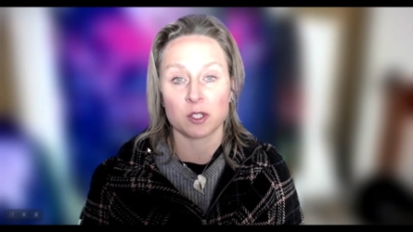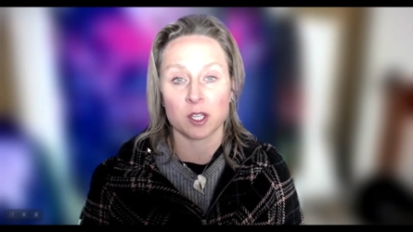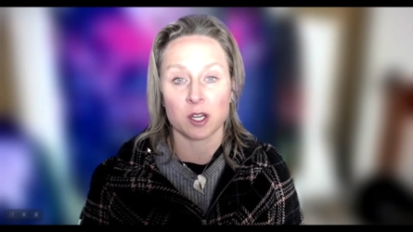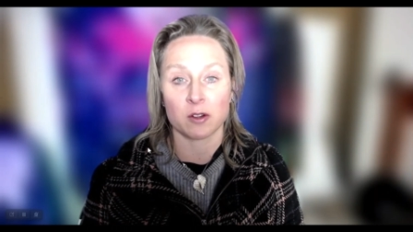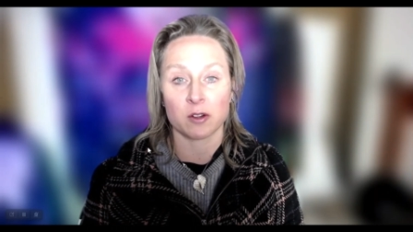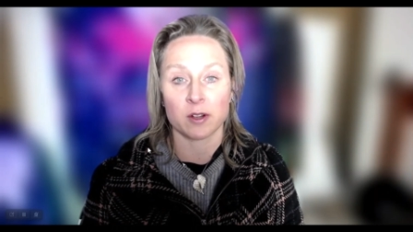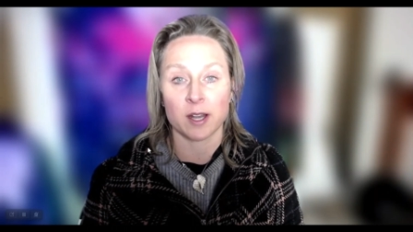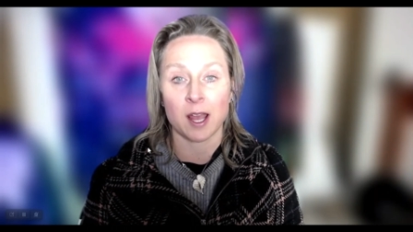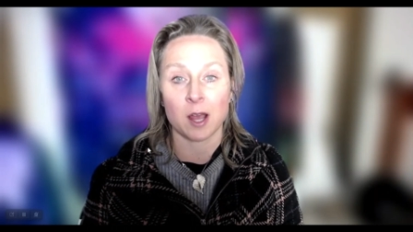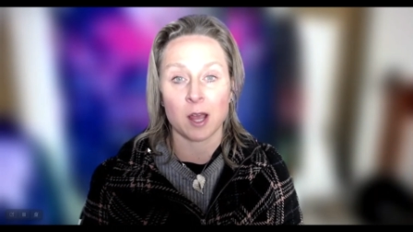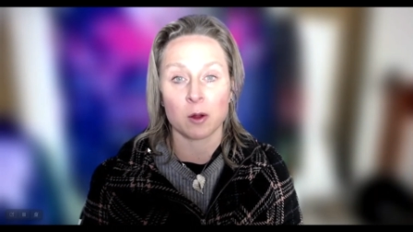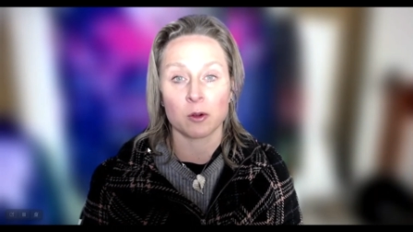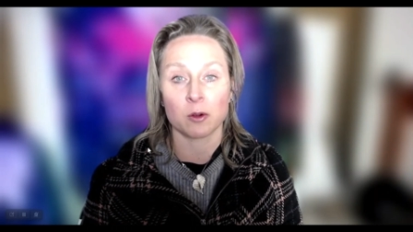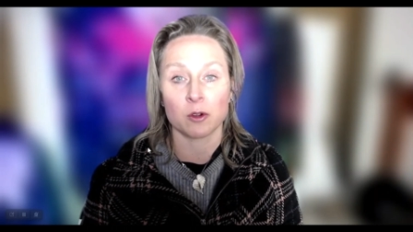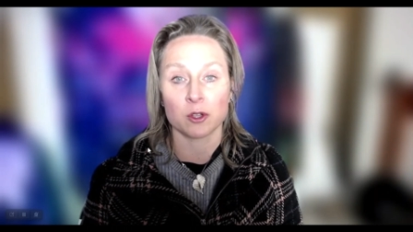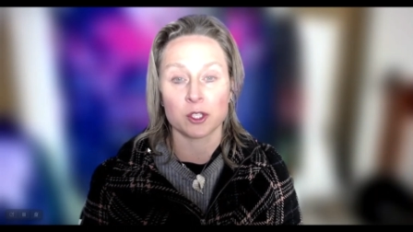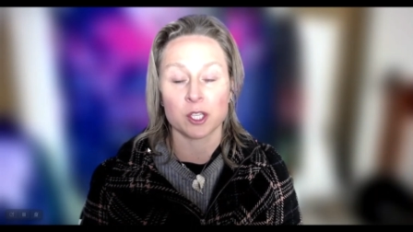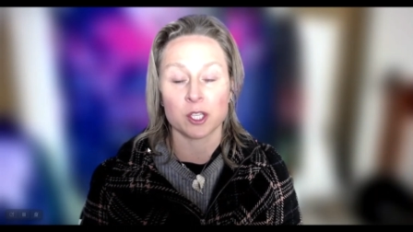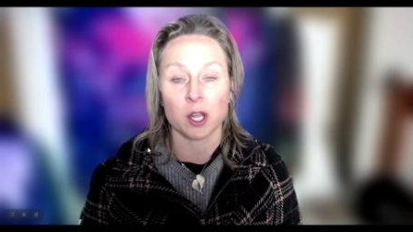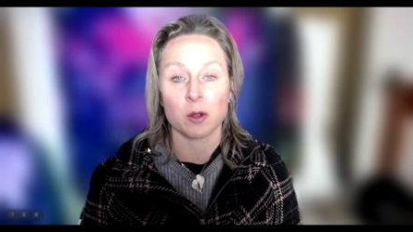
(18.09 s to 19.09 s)
that are an hour
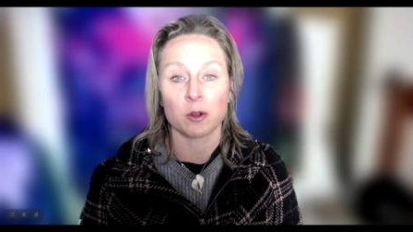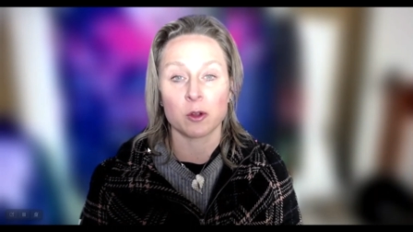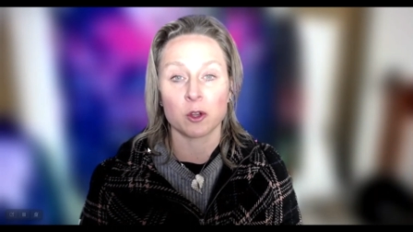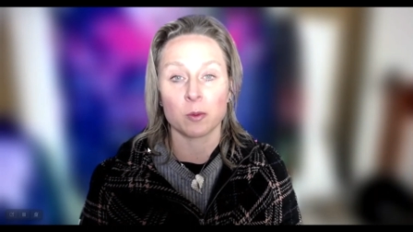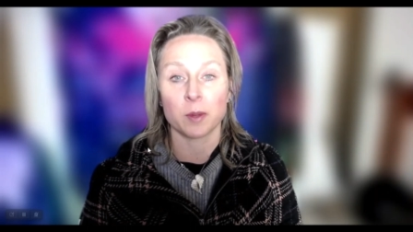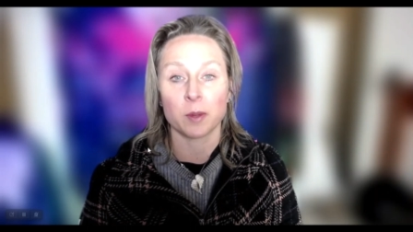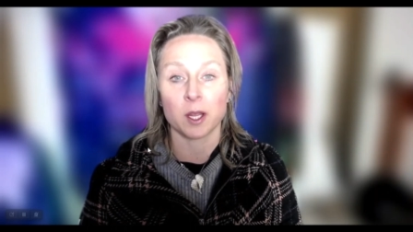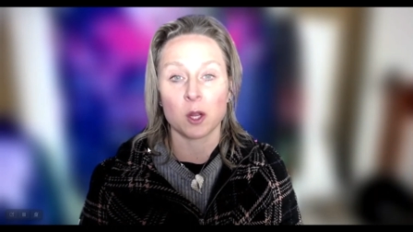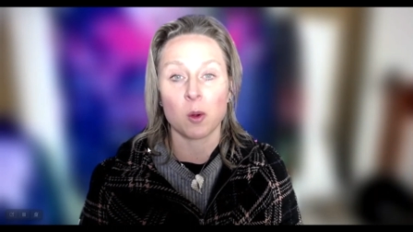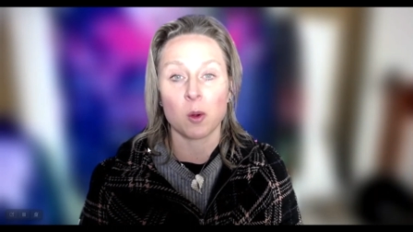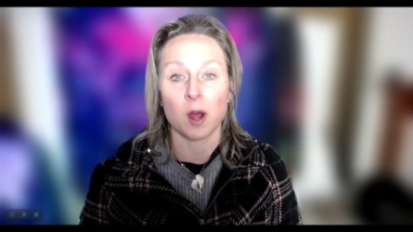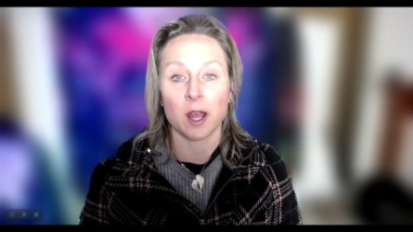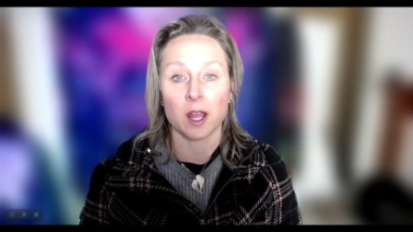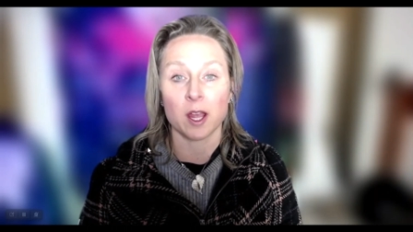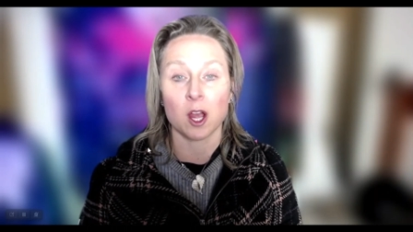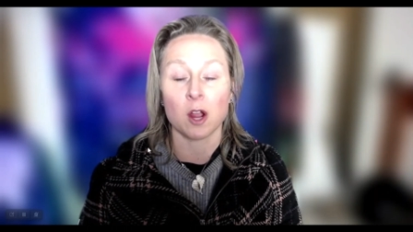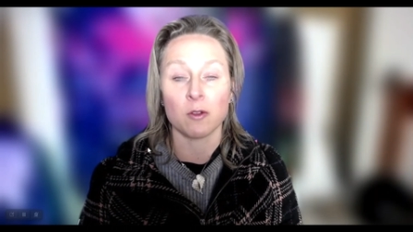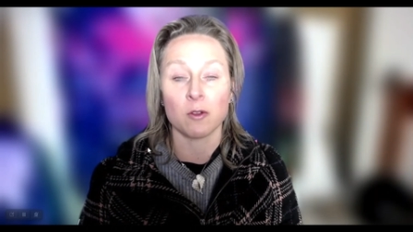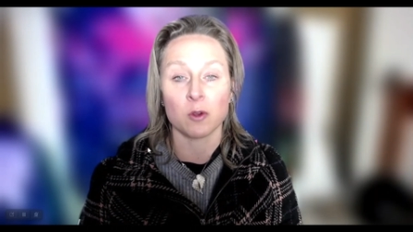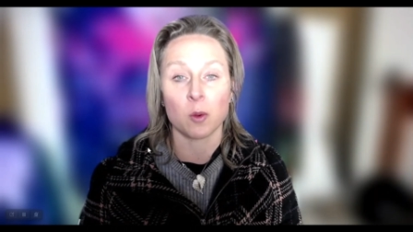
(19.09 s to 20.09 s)
or so can be quite
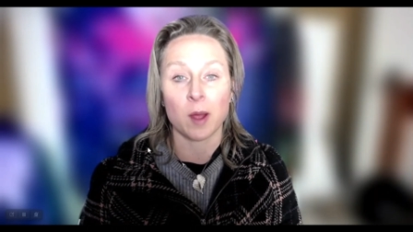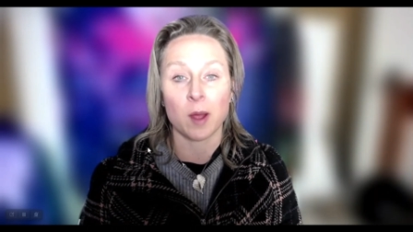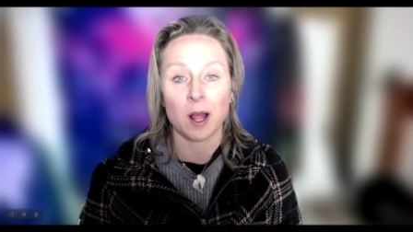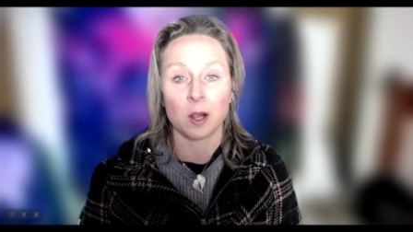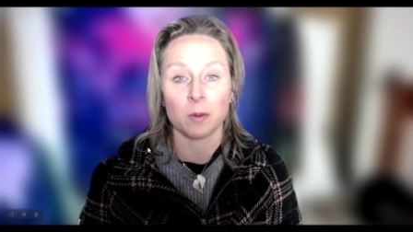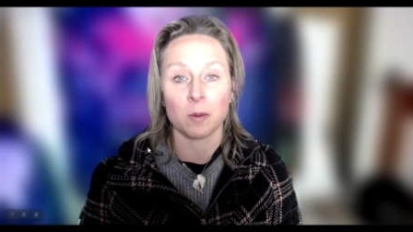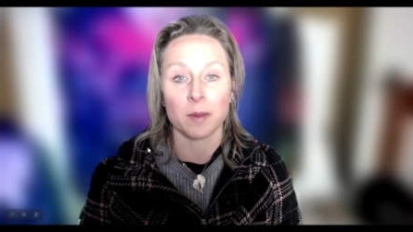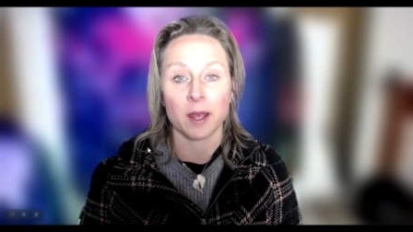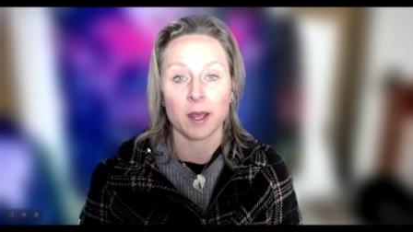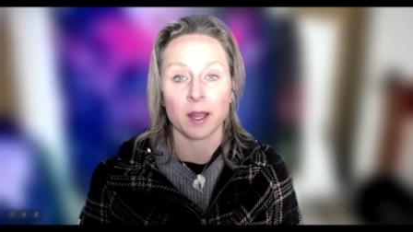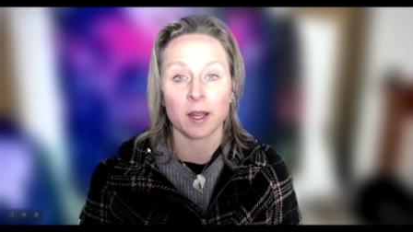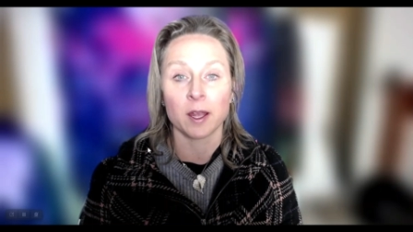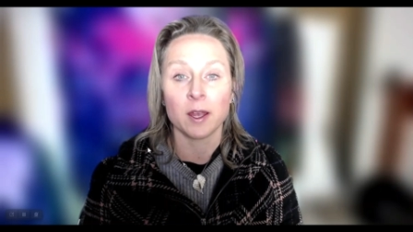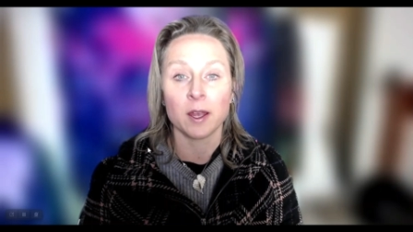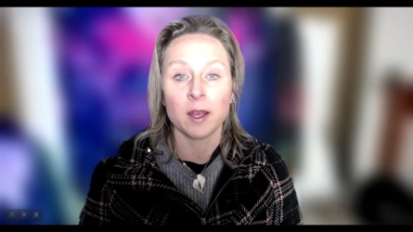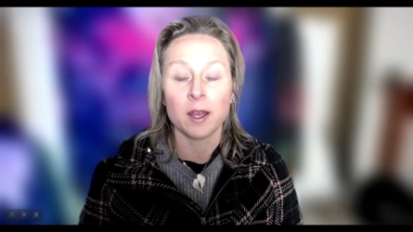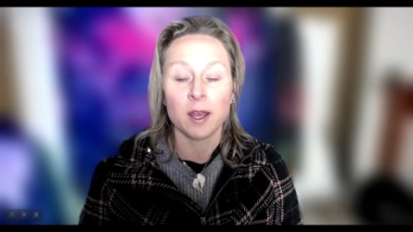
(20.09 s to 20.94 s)
overwhelming